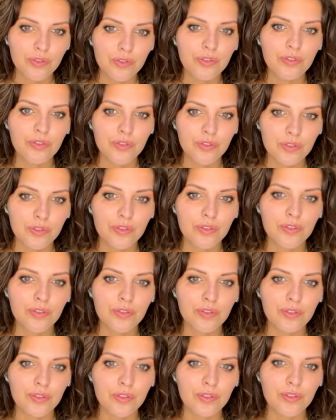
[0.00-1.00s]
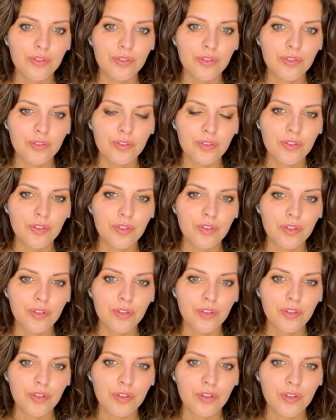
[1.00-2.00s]

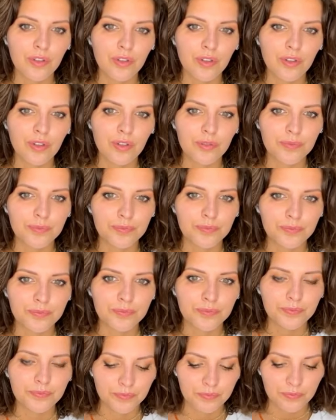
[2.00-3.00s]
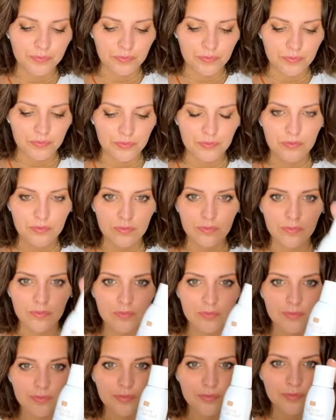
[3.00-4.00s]

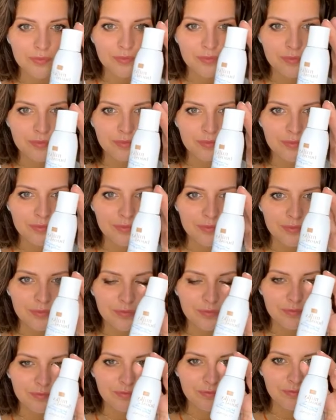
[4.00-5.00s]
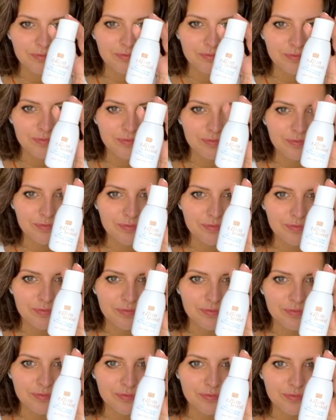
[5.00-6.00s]

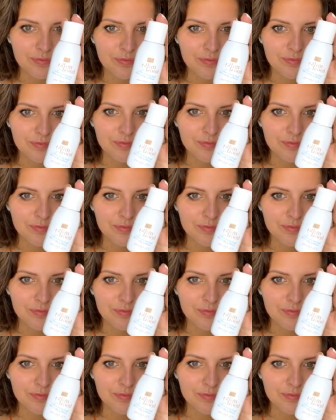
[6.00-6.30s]
The person shown says nothing.